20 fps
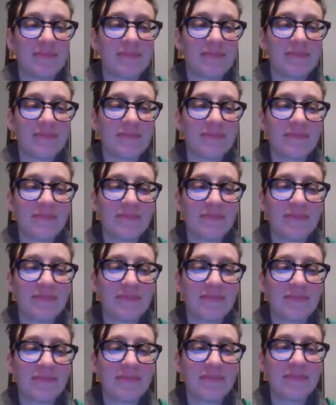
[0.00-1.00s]

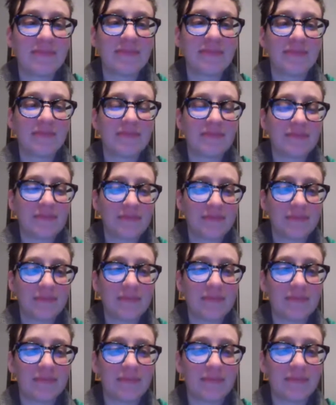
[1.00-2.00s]

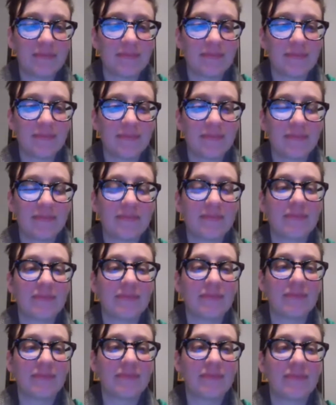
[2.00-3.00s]

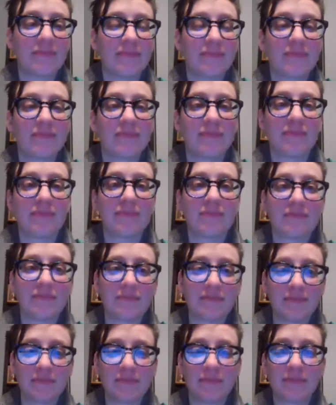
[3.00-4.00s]

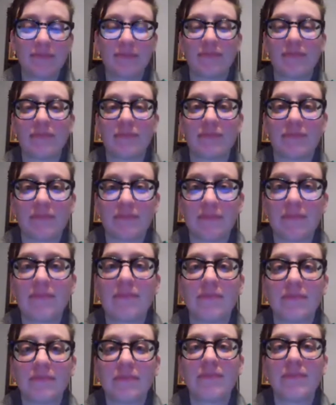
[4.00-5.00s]

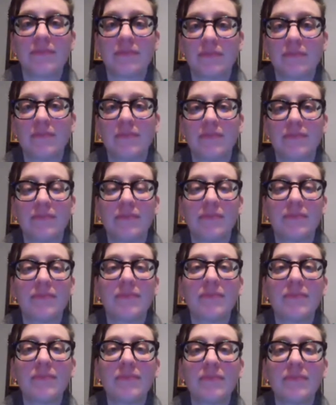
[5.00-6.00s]

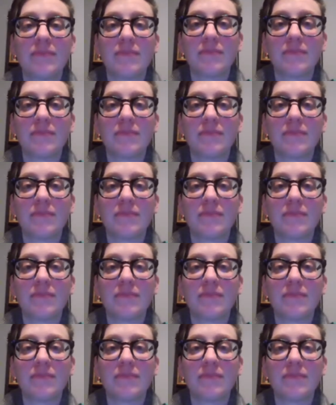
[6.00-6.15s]
(silent)